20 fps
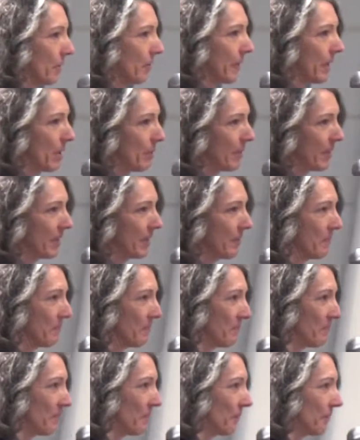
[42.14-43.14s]
Arabia.
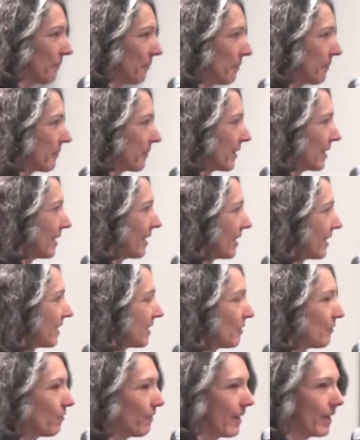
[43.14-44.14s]

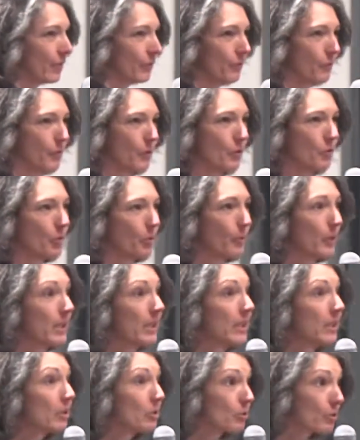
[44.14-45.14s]
And you fast forward
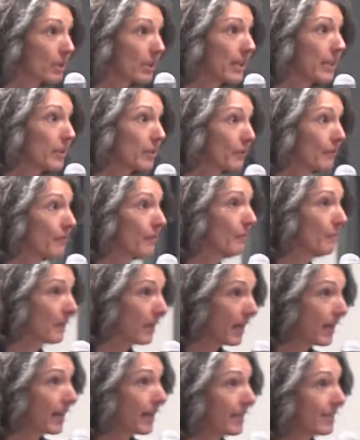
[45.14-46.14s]
20 years later from
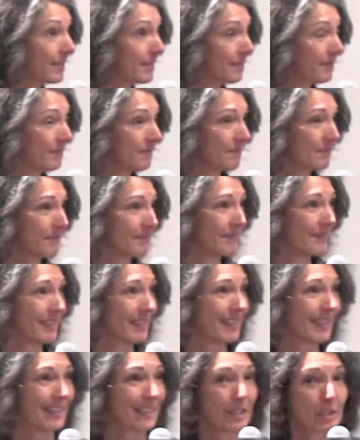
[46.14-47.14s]
that,
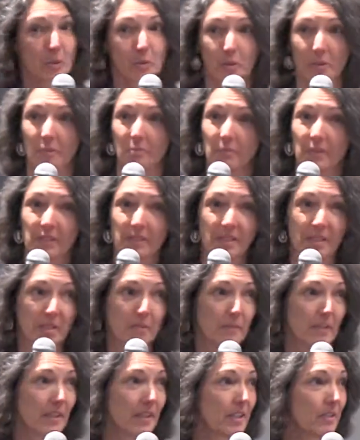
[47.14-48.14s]
you can be in
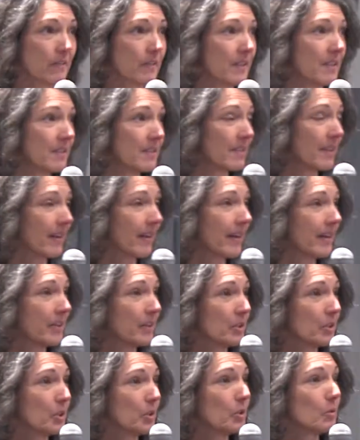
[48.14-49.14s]
command of an
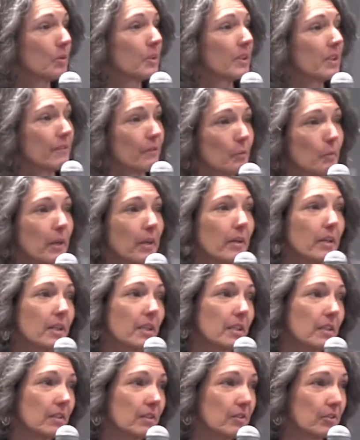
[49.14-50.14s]
entire unit of
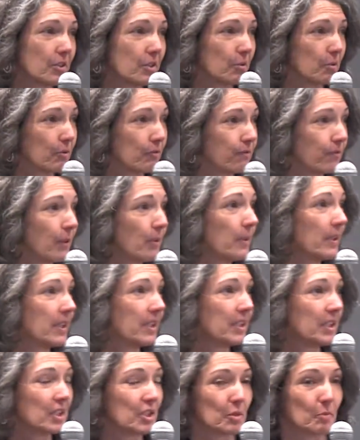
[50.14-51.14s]
Americans who are
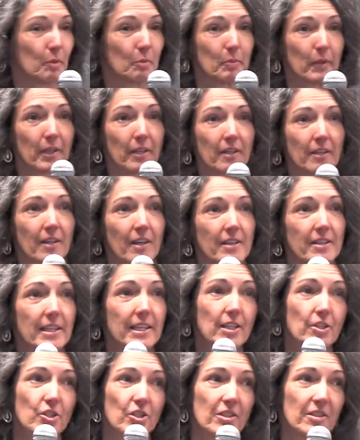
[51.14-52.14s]
flowing in to prepare our
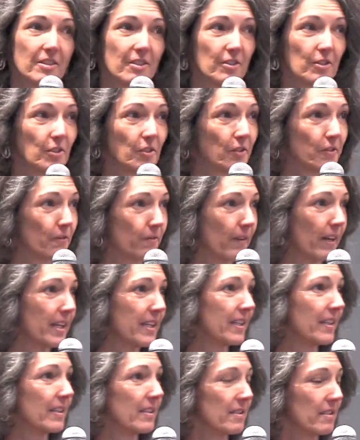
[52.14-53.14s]
nation to do the
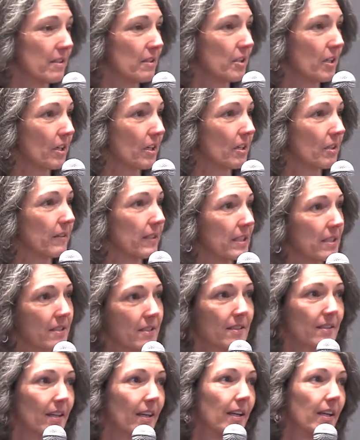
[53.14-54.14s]
fight against the
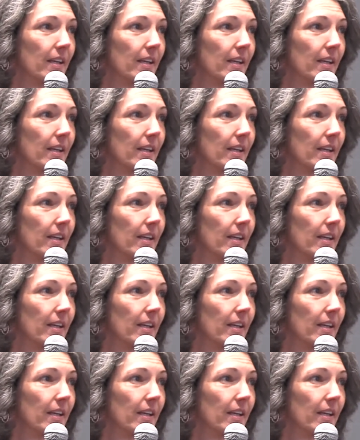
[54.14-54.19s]
terrorists.